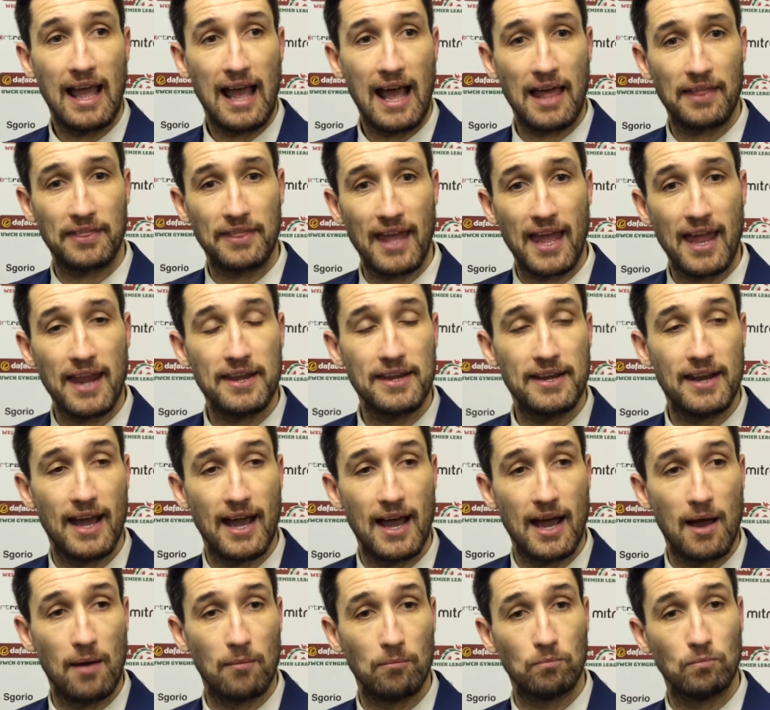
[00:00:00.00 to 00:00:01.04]
and then
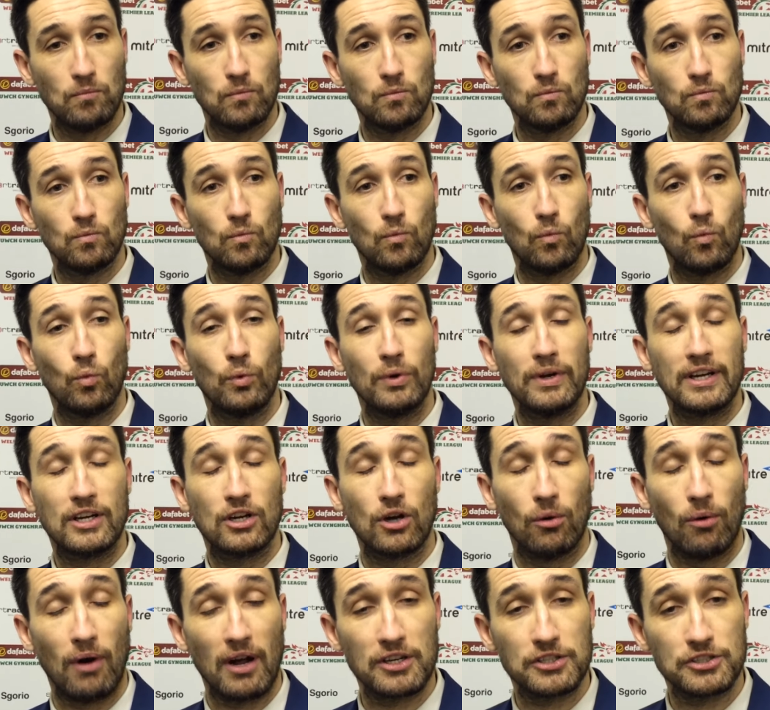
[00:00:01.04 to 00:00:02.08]
we
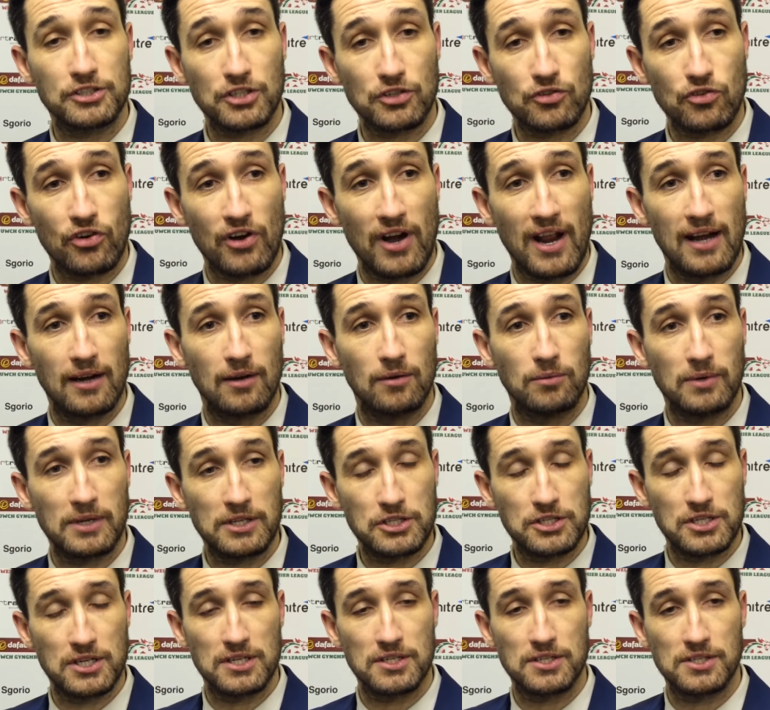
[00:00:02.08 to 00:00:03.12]
go on to Thrill,
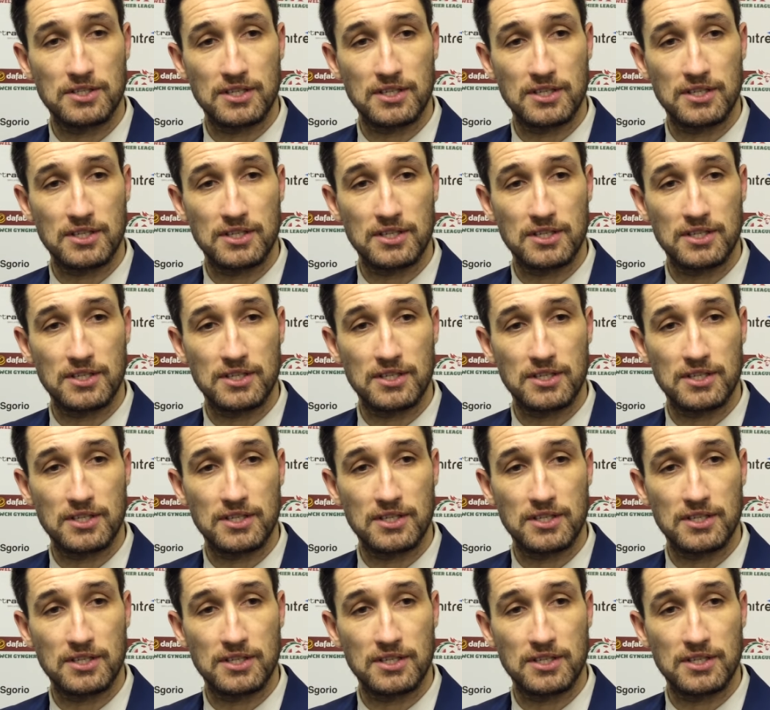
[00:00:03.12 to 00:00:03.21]
which